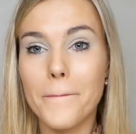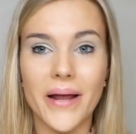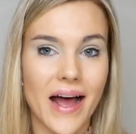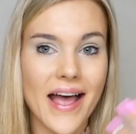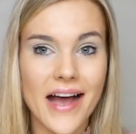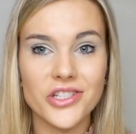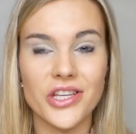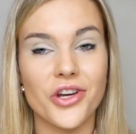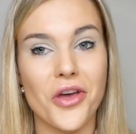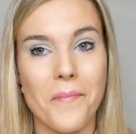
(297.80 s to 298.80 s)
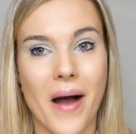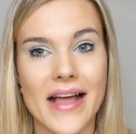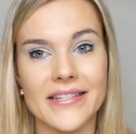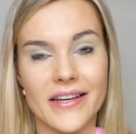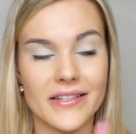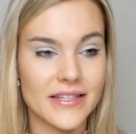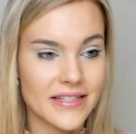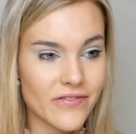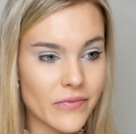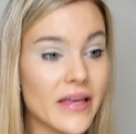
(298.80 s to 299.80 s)
but I actually don't mind it because
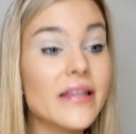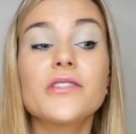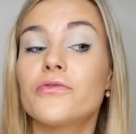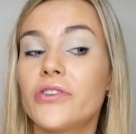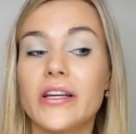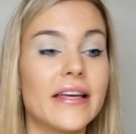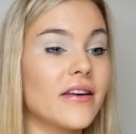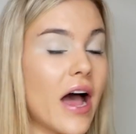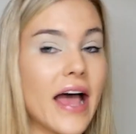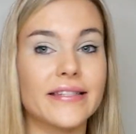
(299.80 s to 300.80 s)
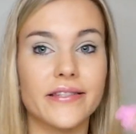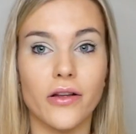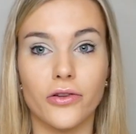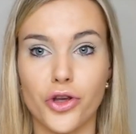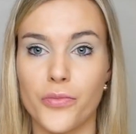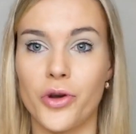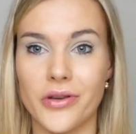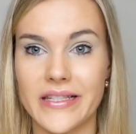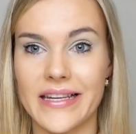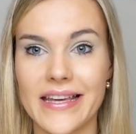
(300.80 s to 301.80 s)
it's given me this really nice
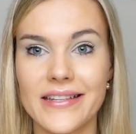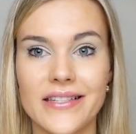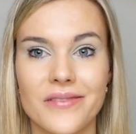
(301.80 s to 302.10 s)
luminosity